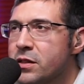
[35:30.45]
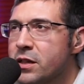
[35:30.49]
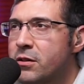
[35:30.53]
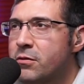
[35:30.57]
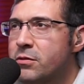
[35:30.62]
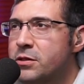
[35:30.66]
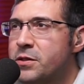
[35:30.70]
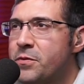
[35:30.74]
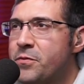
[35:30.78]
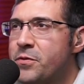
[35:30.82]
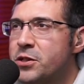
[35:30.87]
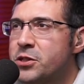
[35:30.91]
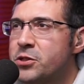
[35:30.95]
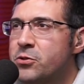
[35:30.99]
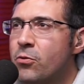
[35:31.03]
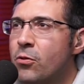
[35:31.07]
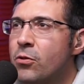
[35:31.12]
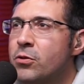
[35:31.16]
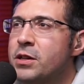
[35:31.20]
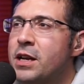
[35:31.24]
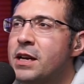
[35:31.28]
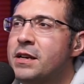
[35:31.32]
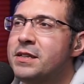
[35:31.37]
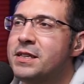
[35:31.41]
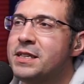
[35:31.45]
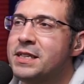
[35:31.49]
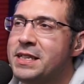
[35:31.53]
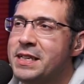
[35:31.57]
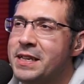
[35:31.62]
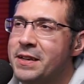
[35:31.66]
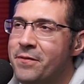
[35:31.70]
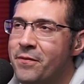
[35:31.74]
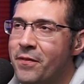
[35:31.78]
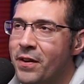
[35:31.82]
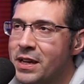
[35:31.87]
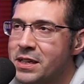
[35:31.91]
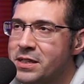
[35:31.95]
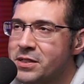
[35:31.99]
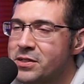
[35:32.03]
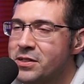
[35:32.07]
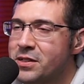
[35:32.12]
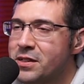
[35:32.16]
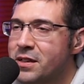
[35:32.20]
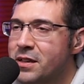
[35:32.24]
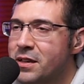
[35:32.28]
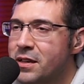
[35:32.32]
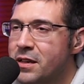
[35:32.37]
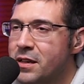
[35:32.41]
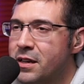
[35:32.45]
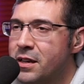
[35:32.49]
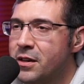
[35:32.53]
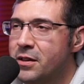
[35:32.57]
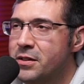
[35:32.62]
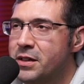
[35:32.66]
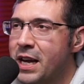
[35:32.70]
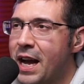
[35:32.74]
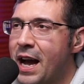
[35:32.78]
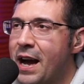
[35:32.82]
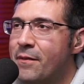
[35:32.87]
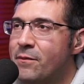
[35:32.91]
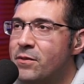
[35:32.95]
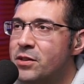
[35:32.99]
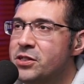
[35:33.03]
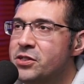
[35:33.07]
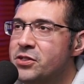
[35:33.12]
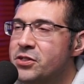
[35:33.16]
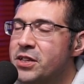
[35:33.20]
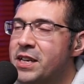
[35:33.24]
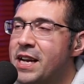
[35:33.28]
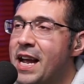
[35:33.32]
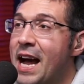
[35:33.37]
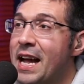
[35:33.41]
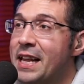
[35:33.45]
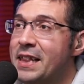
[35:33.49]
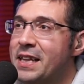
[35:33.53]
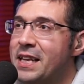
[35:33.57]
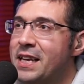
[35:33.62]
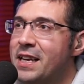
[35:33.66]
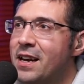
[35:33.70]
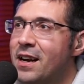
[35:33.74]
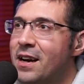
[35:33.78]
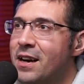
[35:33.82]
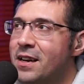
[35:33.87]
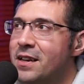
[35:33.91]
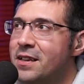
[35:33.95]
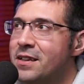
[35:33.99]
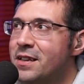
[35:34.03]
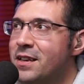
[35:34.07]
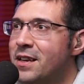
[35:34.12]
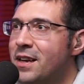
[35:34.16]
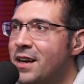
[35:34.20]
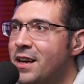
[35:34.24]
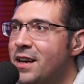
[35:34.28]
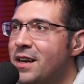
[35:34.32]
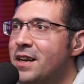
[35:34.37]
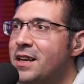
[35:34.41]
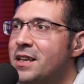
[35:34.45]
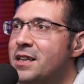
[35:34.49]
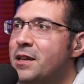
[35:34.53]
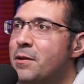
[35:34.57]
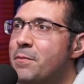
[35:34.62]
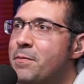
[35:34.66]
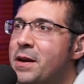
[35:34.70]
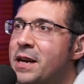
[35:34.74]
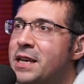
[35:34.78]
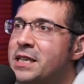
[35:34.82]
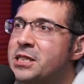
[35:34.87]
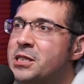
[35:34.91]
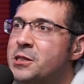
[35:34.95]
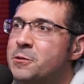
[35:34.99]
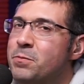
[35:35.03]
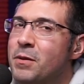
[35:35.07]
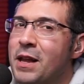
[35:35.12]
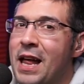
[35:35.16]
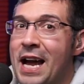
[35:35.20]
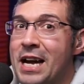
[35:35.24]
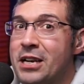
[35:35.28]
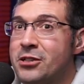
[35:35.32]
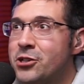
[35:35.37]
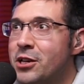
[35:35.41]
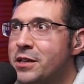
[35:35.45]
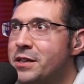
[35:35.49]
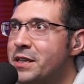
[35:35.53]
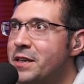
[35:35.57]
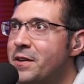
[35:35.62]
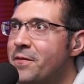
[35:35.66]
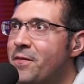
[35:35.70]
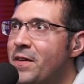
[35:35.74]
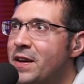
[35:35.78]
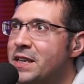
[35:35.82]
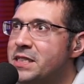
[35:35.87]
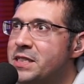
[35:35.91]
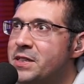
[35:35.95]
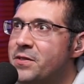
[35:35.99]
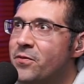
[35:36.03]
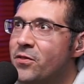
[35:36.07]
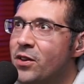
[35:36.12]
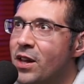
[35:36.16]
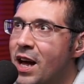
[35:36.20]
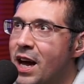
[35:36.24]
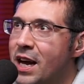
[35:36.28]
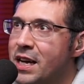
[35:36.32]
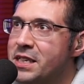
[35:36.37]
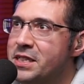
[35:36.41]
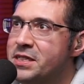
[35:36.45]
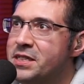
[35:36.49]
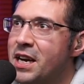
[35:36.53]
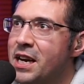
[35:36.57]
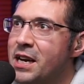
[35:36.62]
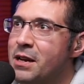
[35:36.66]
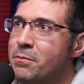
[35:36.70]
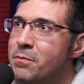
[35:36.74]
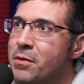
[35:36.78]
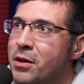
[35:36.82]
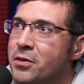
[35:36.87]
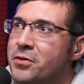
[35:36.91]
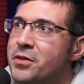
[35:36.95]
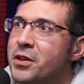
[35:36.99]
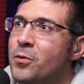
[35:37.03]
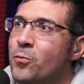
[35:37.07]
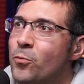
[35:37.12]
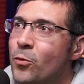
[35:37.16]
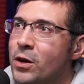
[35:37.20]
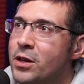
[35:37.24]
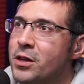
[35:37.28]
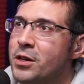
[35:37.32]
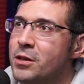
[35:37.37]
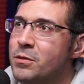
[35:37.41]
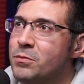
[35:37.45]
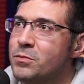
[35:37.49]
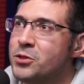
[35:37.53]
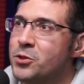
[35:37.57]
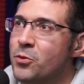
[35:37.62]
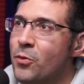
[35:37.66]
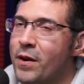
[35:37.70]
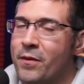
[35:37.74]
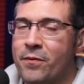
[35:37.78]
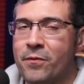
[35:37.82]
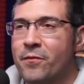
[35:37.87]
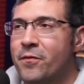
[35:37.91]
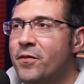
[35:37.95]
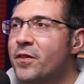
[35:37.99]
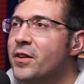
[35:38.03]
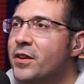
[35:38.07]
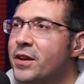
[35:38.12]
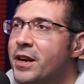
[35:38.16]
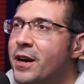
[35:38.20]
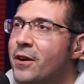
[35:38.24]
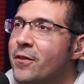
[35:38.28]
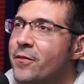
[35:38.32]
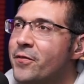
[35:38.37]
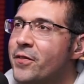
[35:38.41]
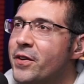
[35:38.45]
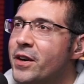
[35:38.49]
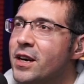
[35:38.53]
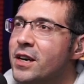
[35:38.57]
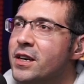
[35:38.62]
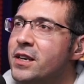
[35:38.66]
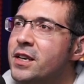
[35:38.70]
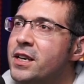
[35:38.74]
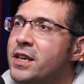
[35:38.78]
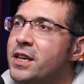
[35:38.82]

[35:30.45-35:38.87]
Like, Chris, if you scroll down to the defense, they obviously got the big splash on the defensive line, signing Milton Williams away from Philadelphia.